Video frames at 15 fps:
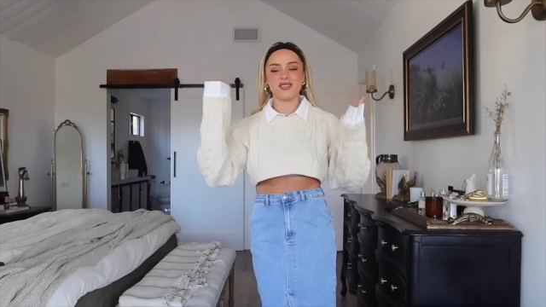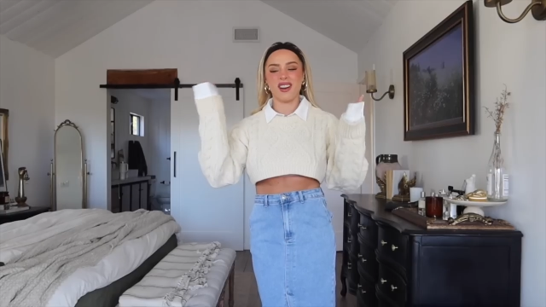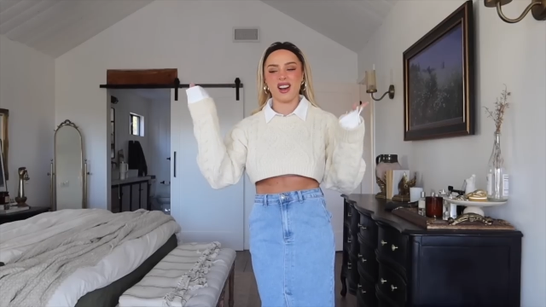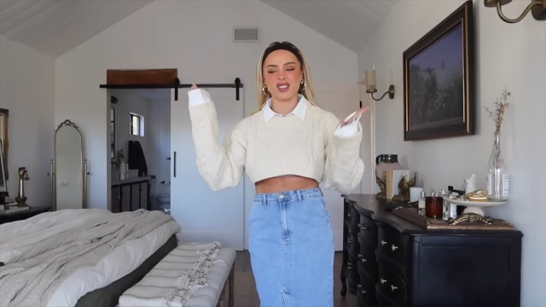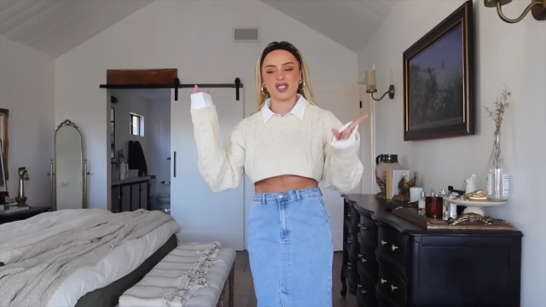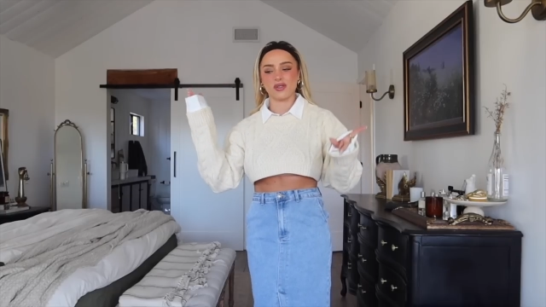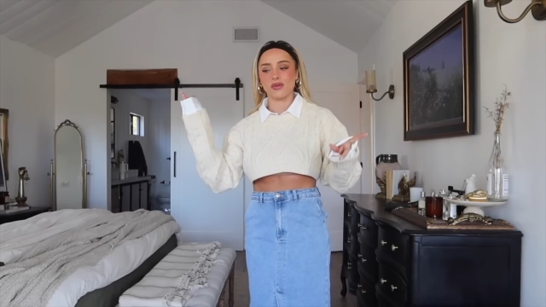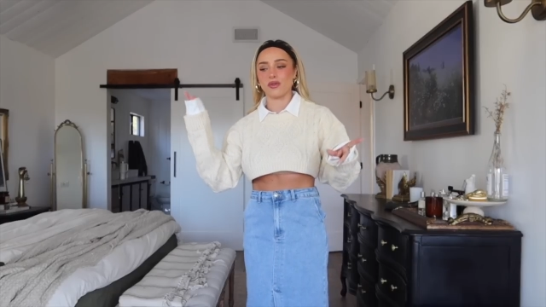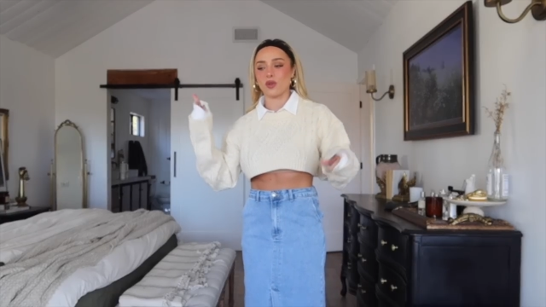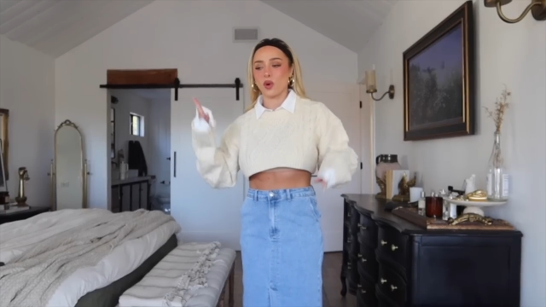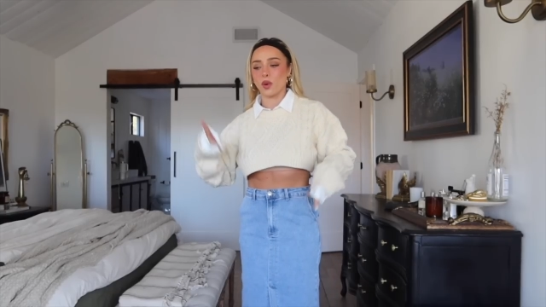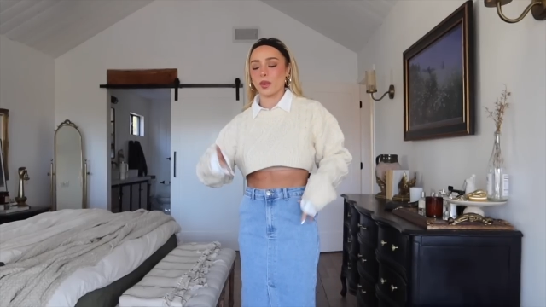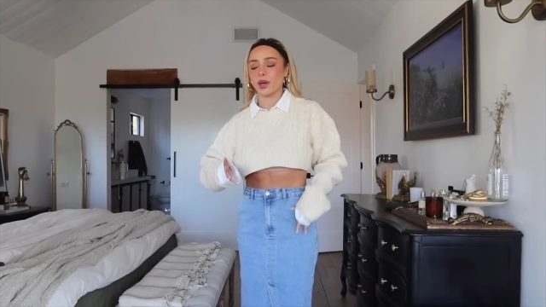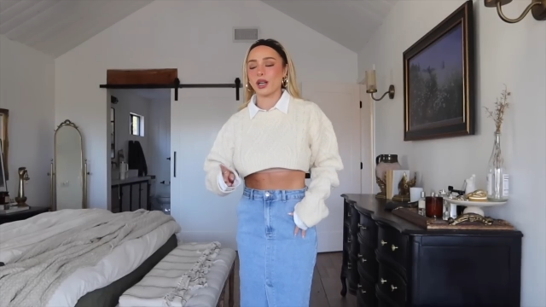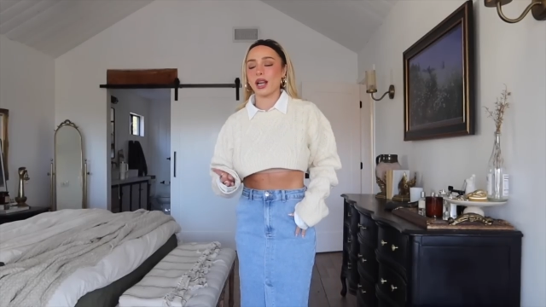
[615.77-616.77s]
fashion
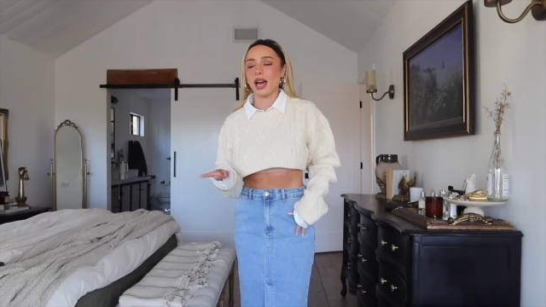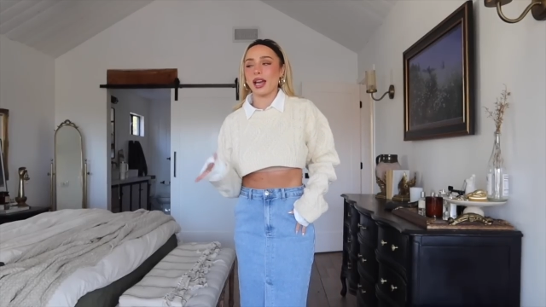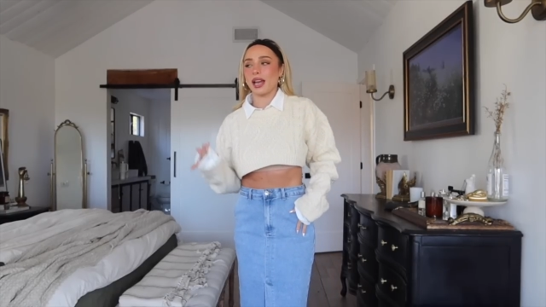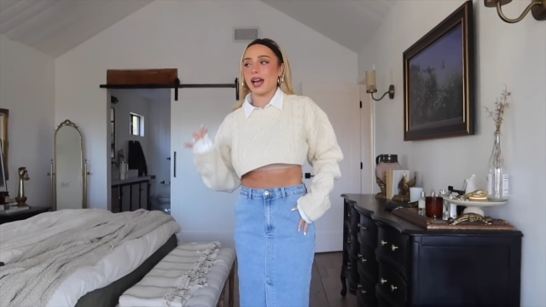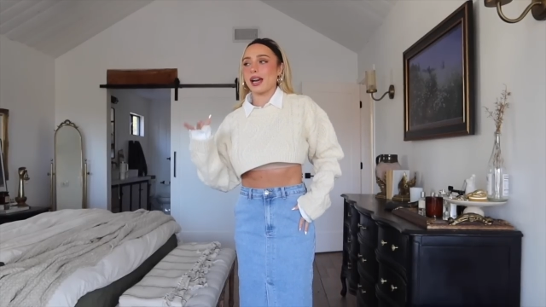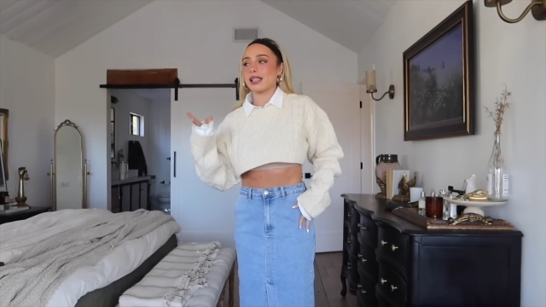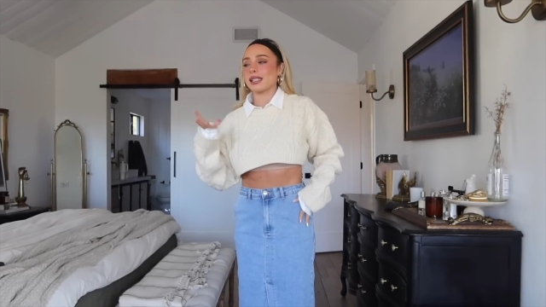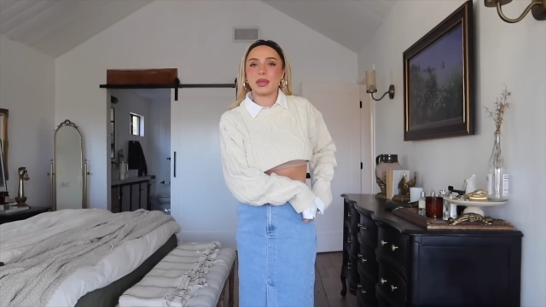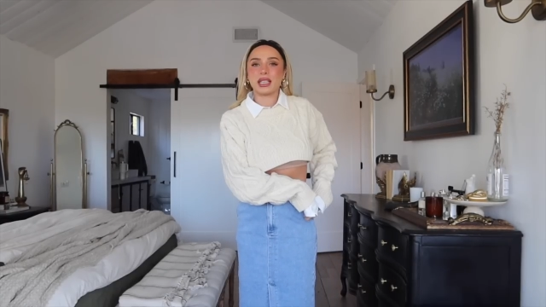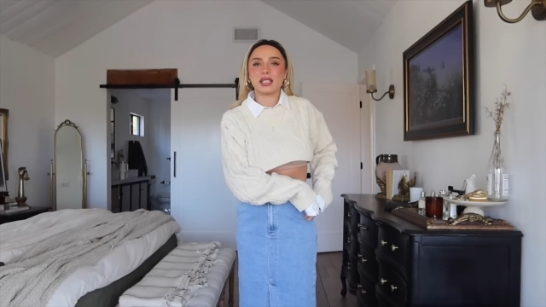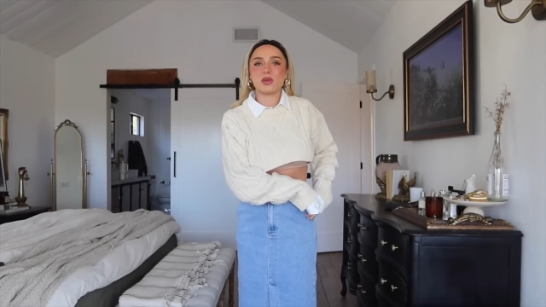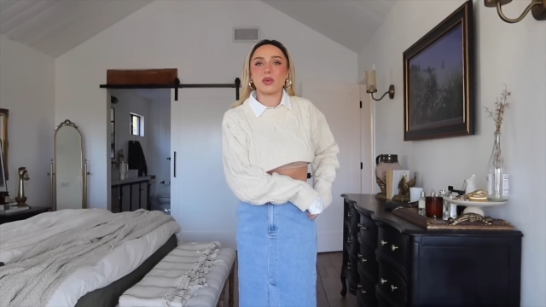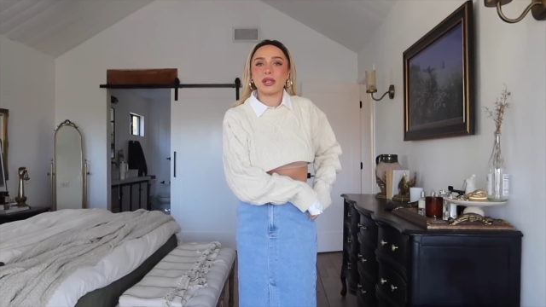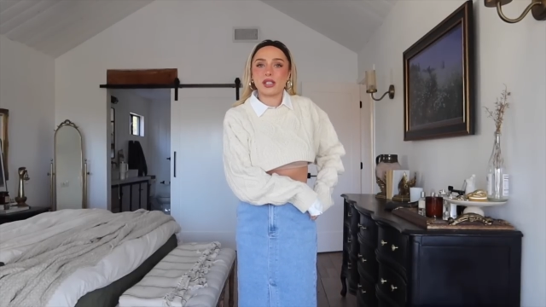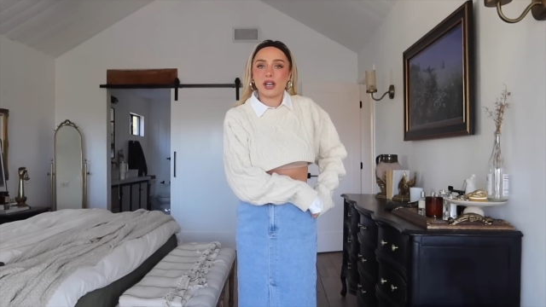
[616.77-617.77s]
forward, I guess,
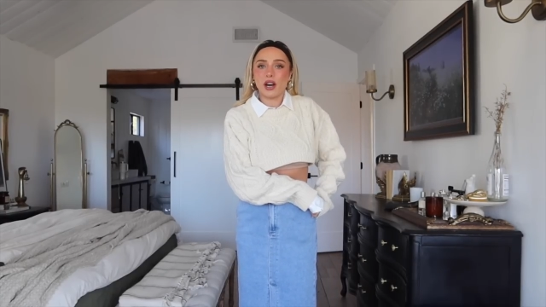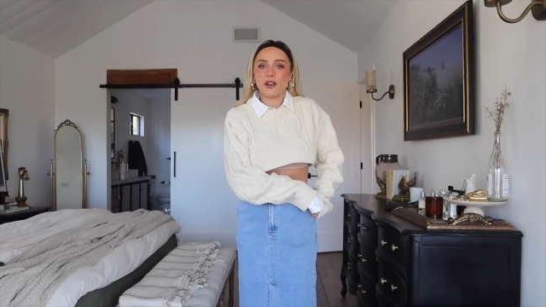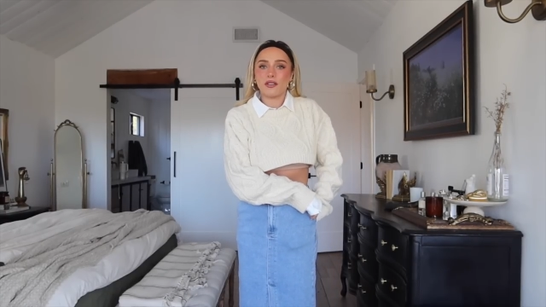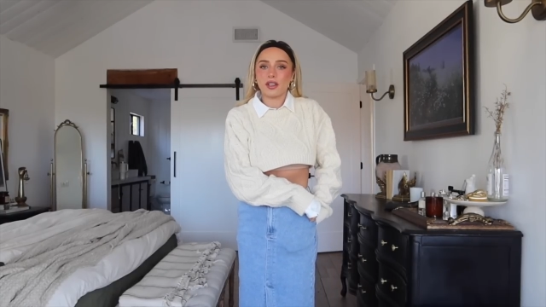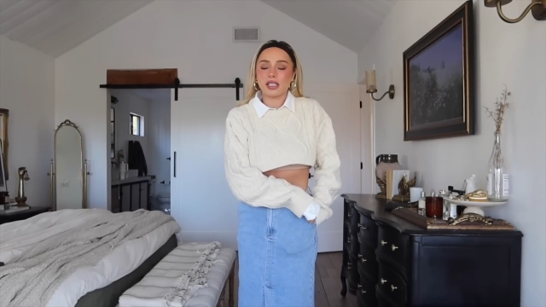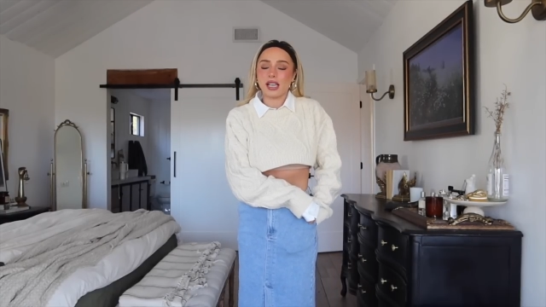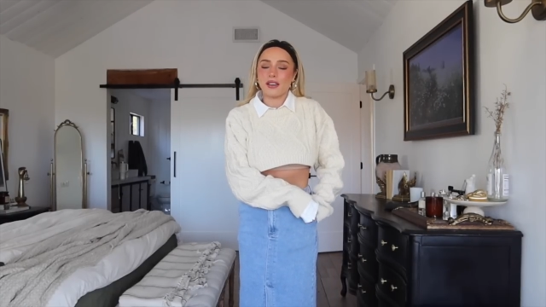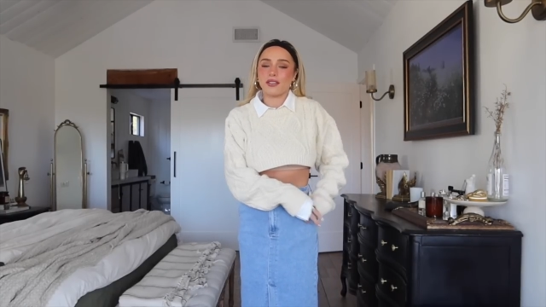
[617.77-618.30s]
because winter outfits,